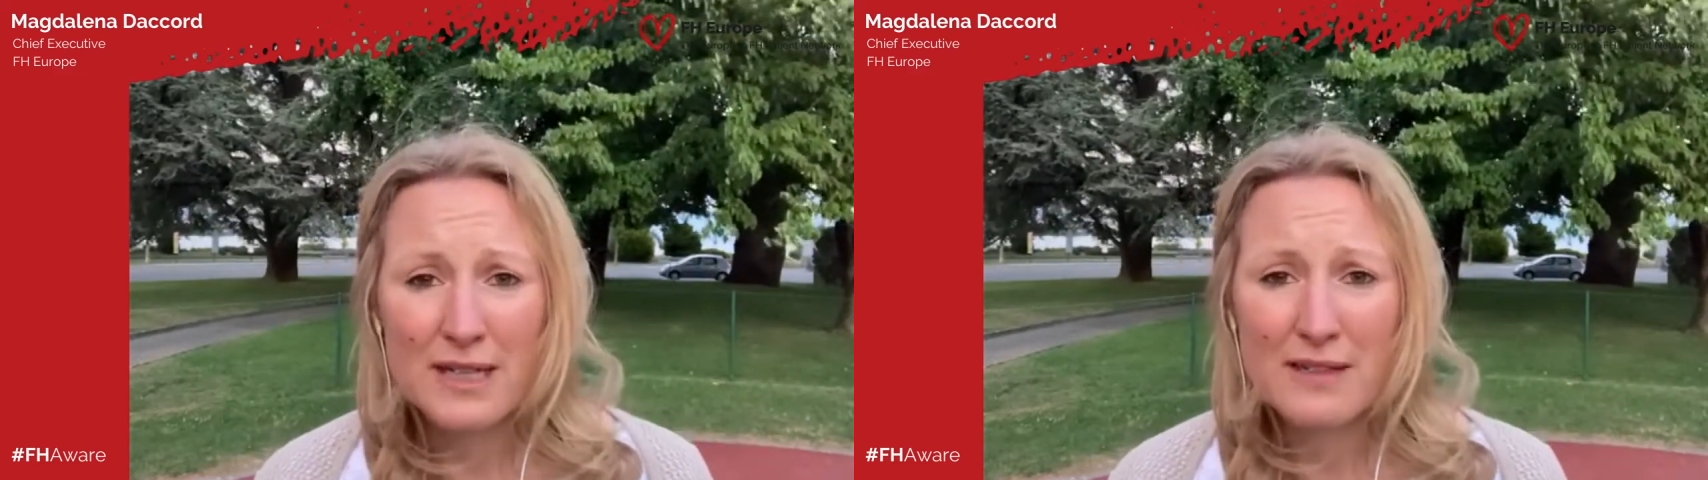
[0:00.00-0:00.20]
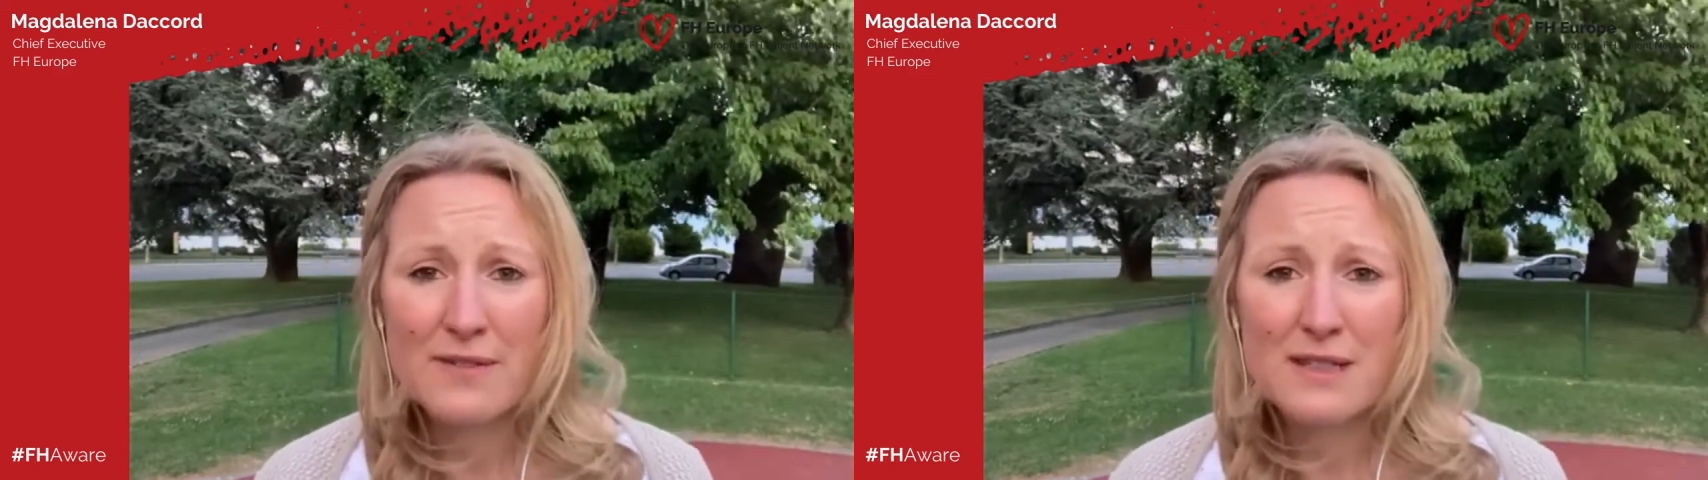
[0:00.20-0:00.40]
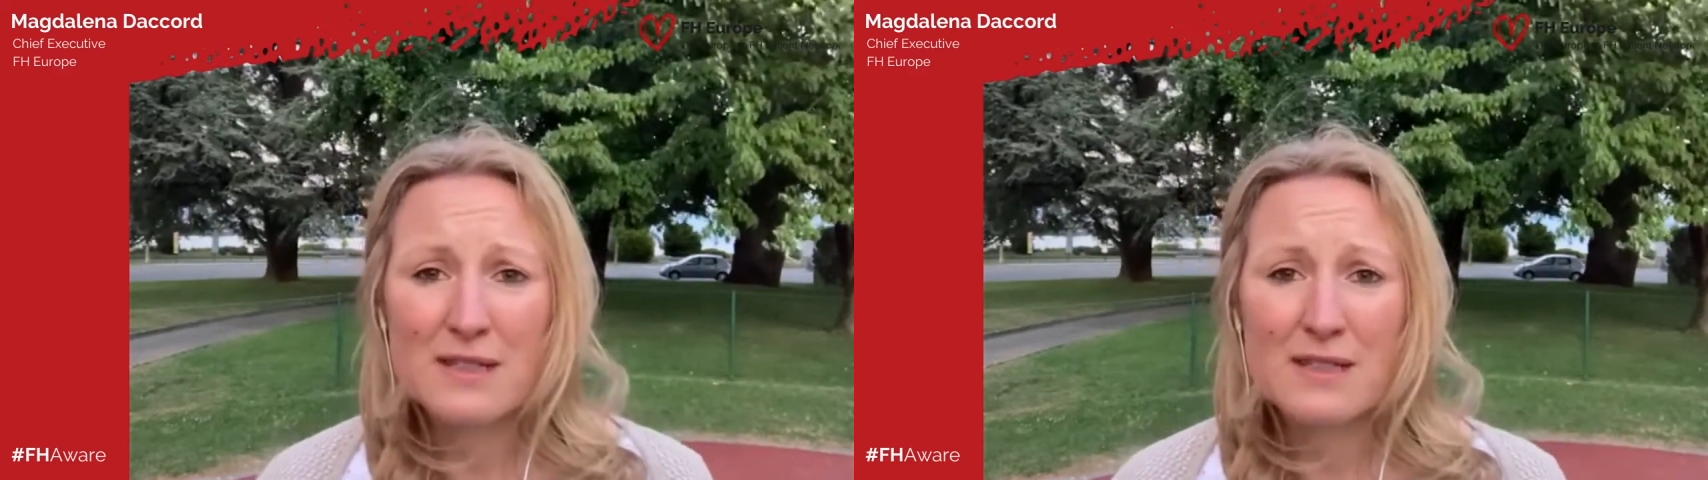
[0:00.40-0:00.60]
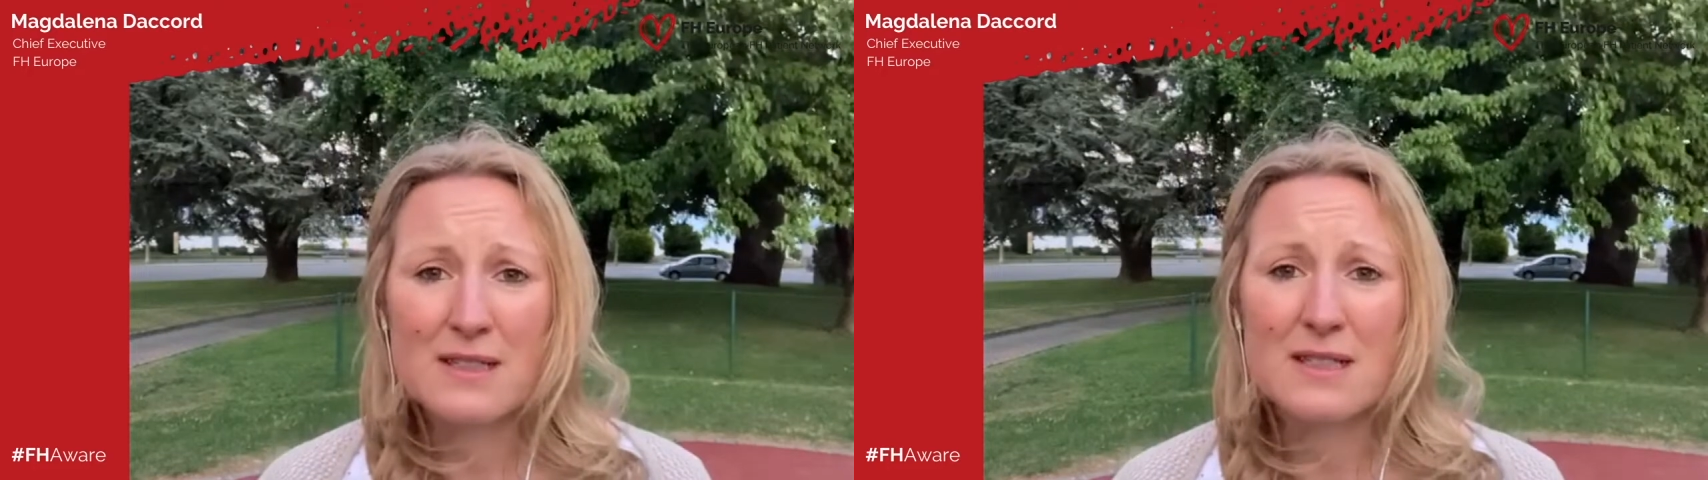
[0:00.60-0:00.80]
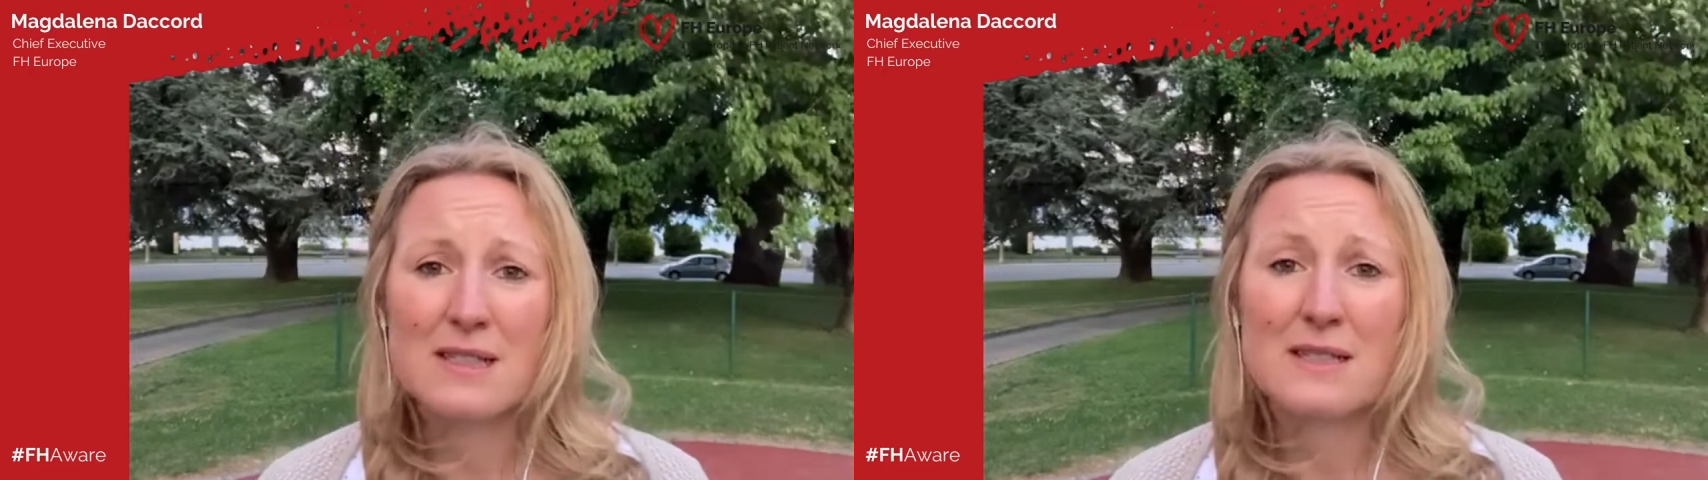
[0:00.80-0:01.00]
even
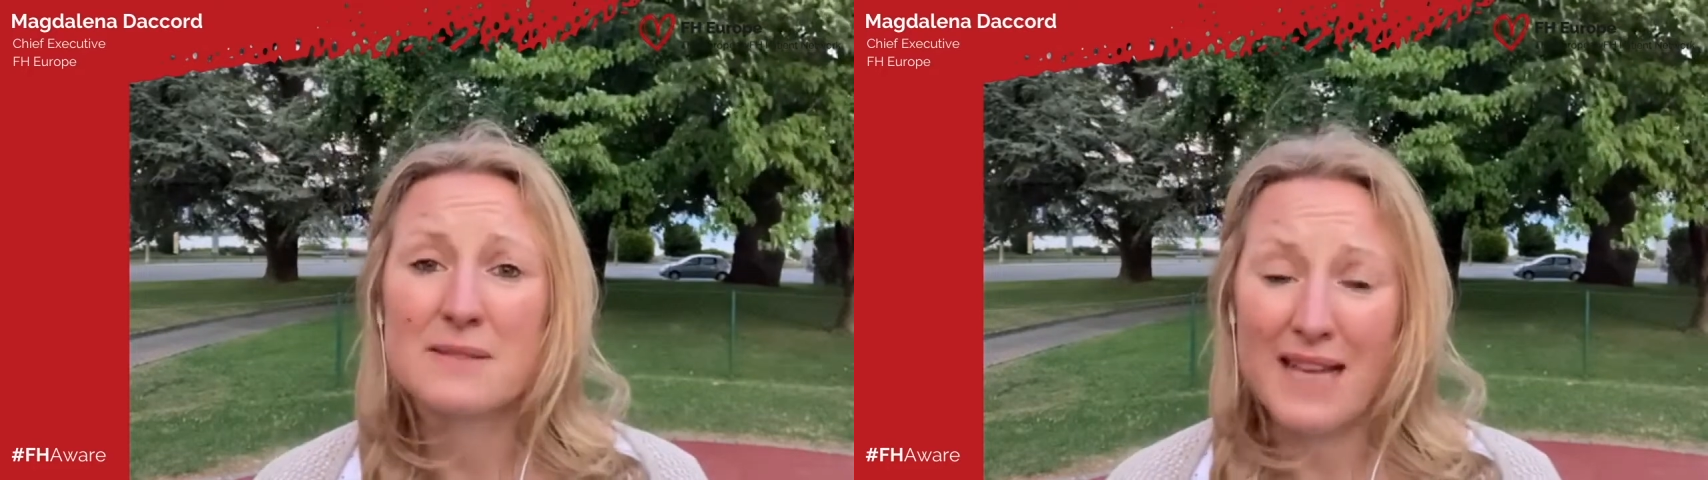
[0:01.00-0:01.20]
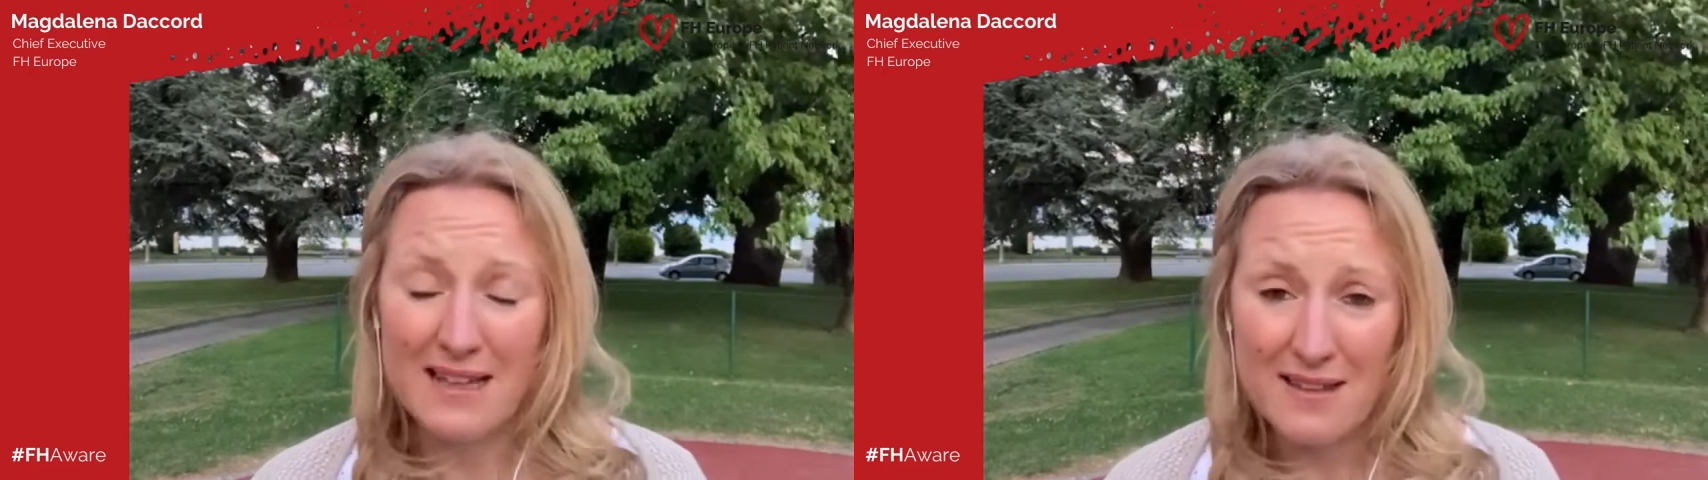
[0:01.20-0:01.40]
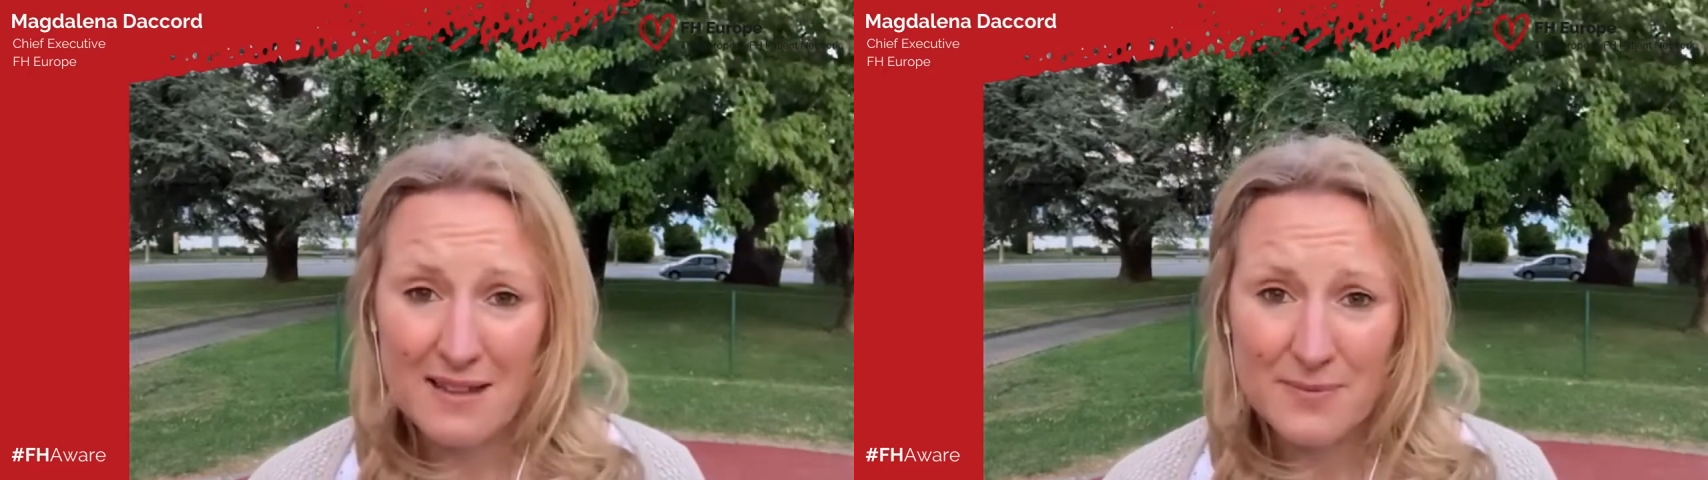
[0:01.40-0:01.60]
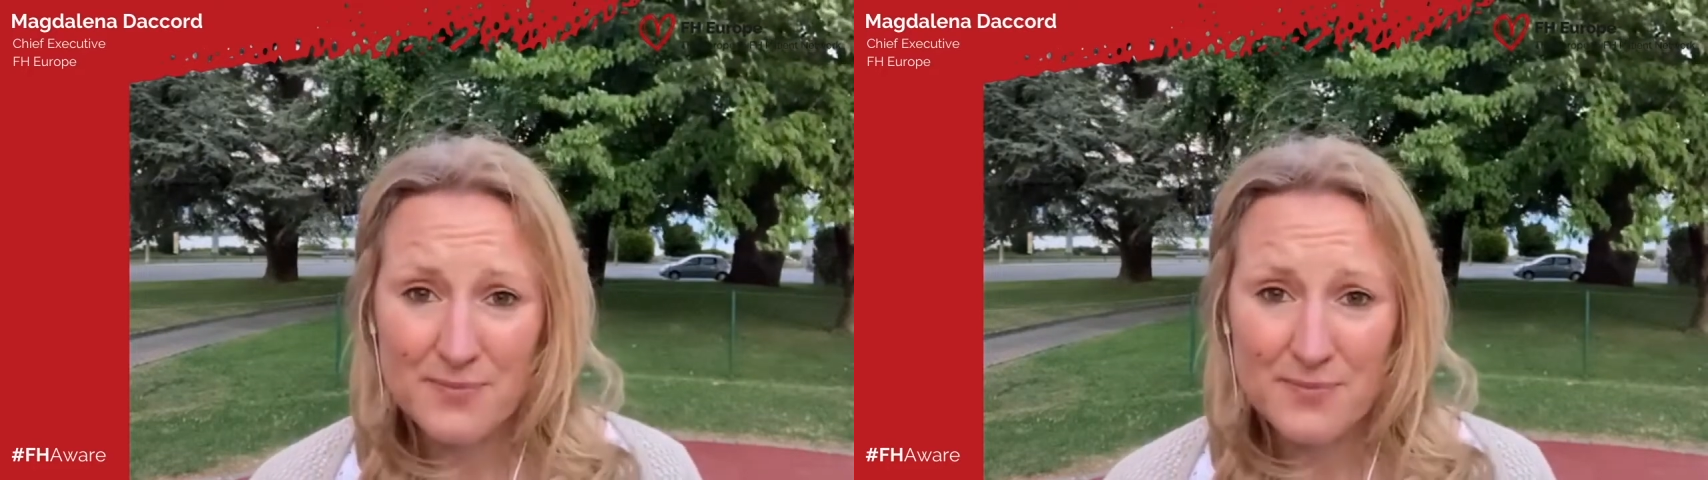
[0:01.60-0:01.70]
death.